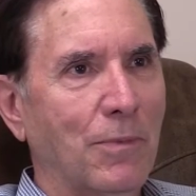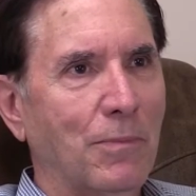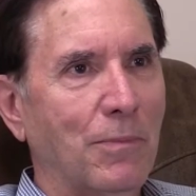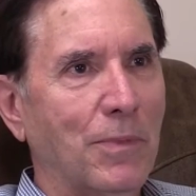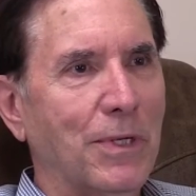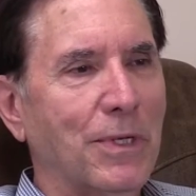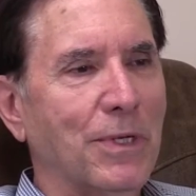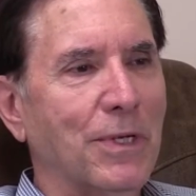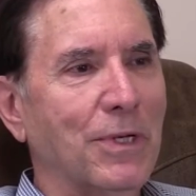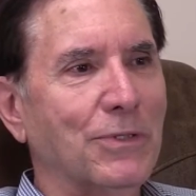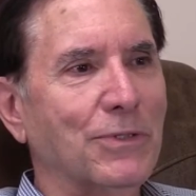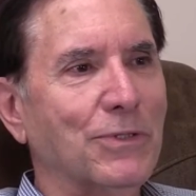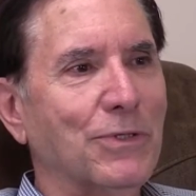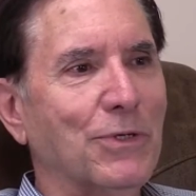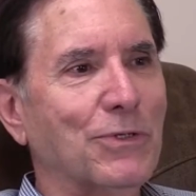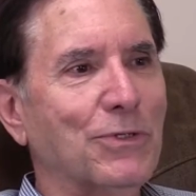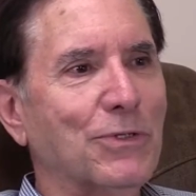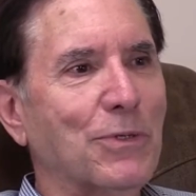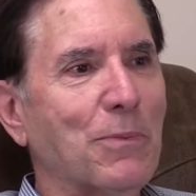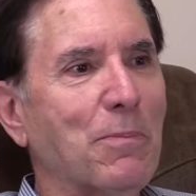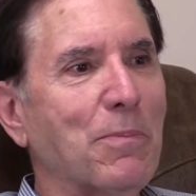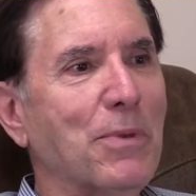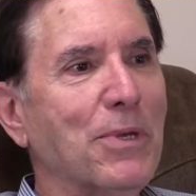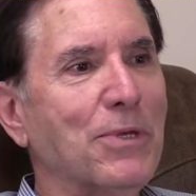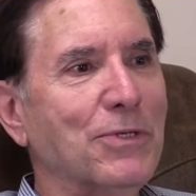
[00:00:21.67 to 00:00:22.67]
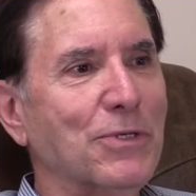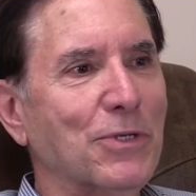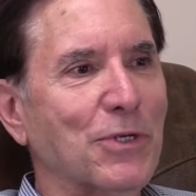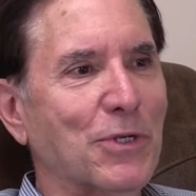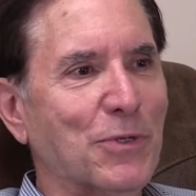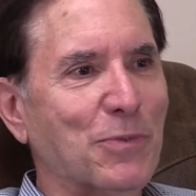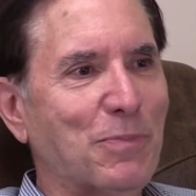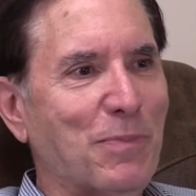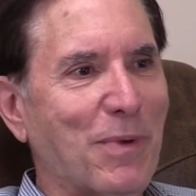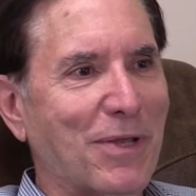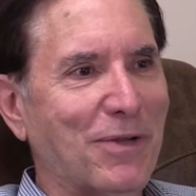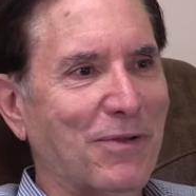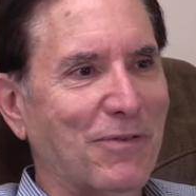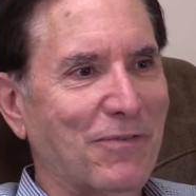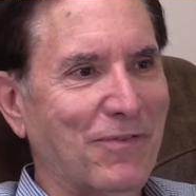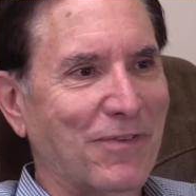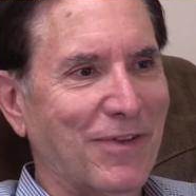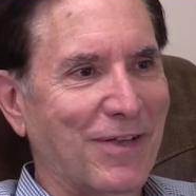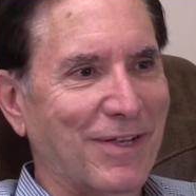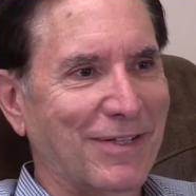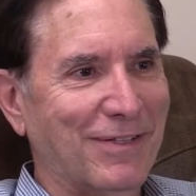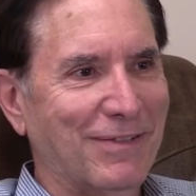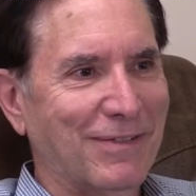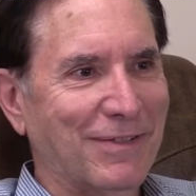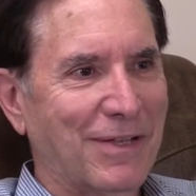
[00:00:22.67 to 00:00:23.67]
because there's a business
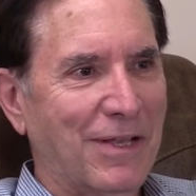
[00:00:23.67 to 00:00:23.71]
benefit.